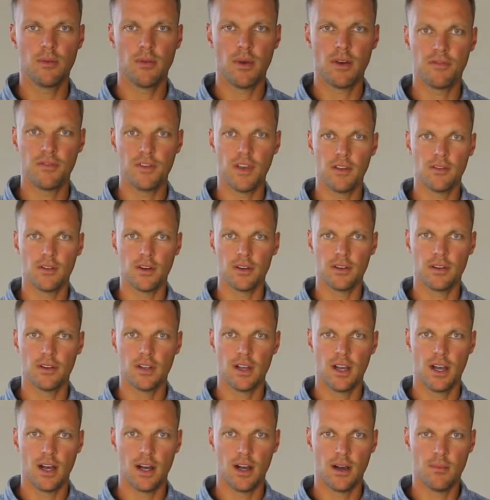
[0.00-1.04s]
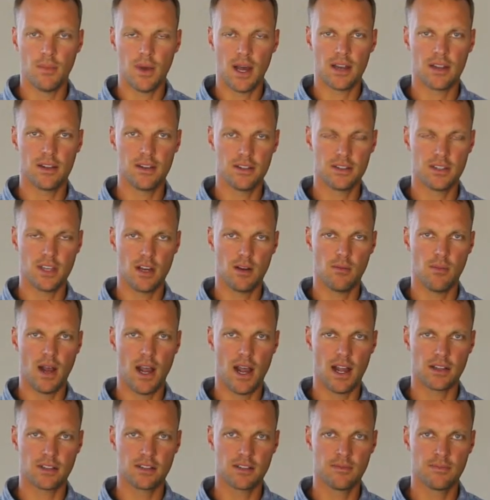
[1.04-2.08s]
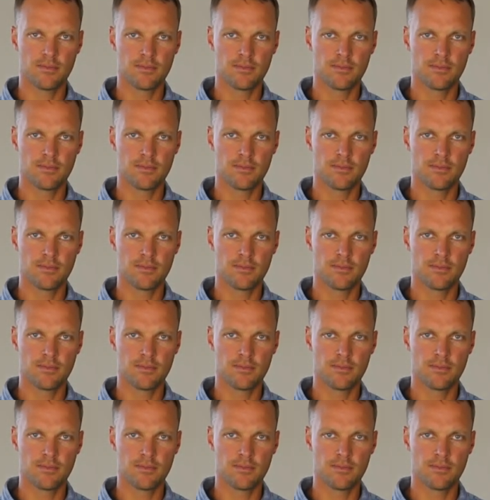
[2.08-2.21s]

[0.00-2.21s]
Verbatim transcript: my favorite um, out of the entire box.